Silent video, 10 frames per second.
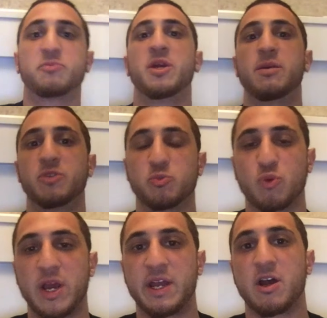My name is
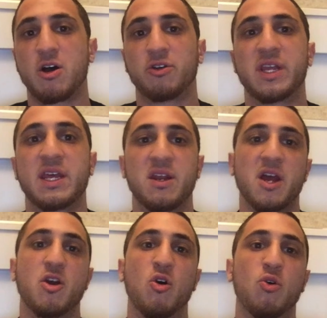Brad Holiday, and
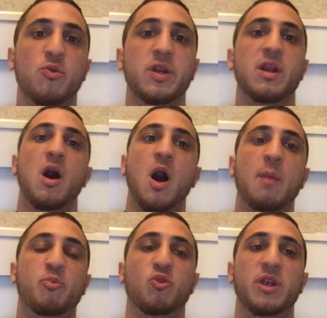I own and
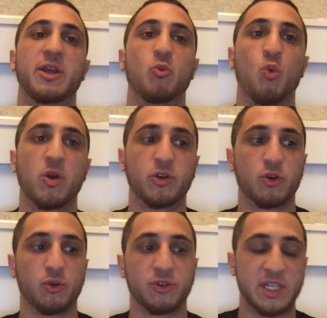operate
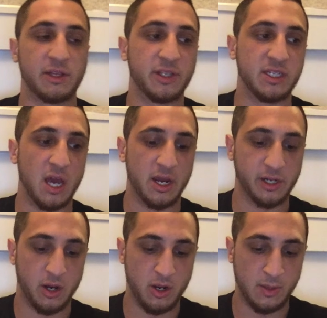
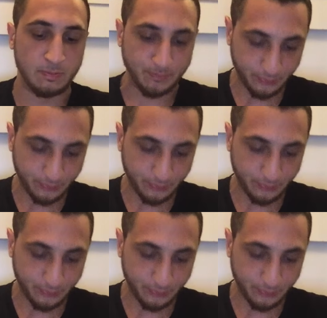OneGirlDaily.com.